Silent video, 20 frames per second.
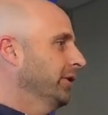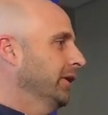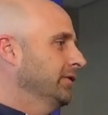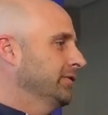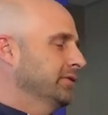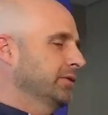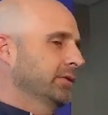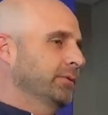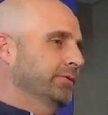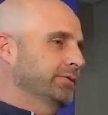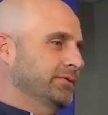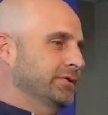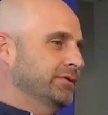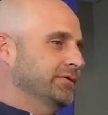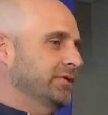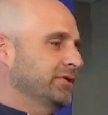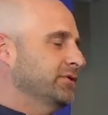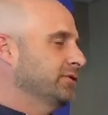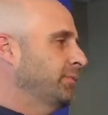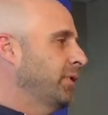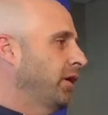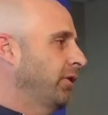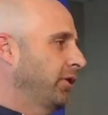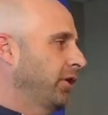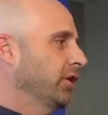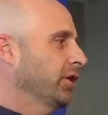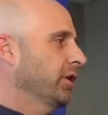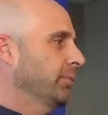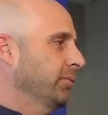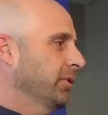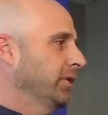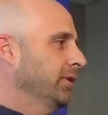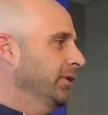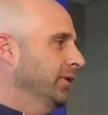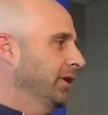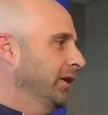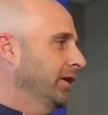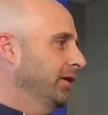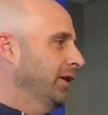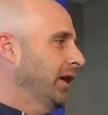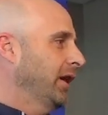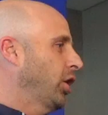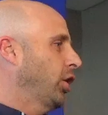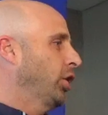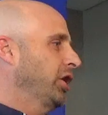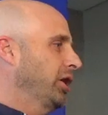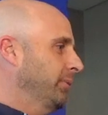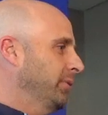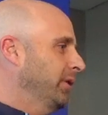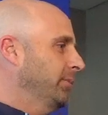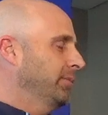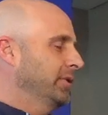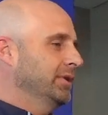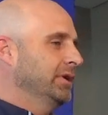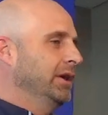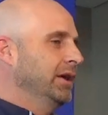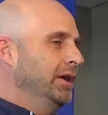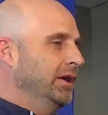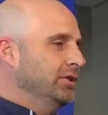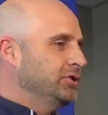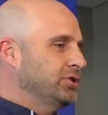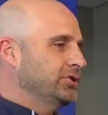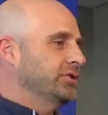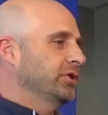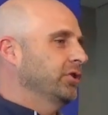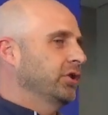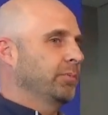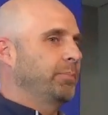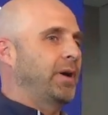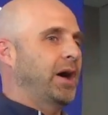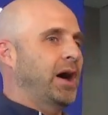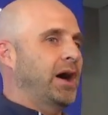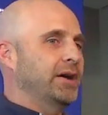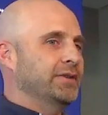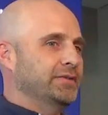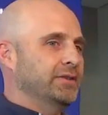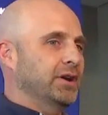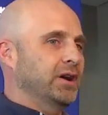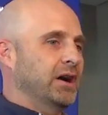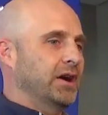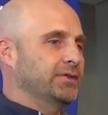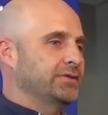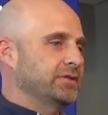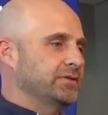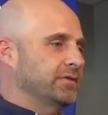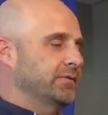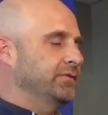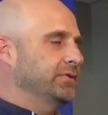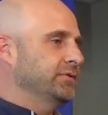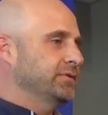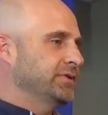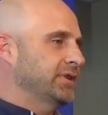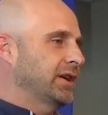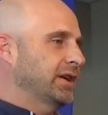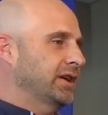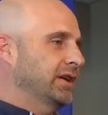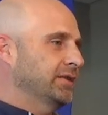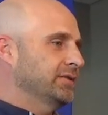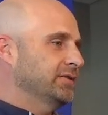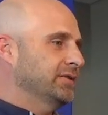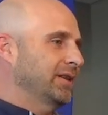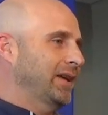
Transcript: And so there was just a small argument there, argument, but just a little pause that cost us a few seconds.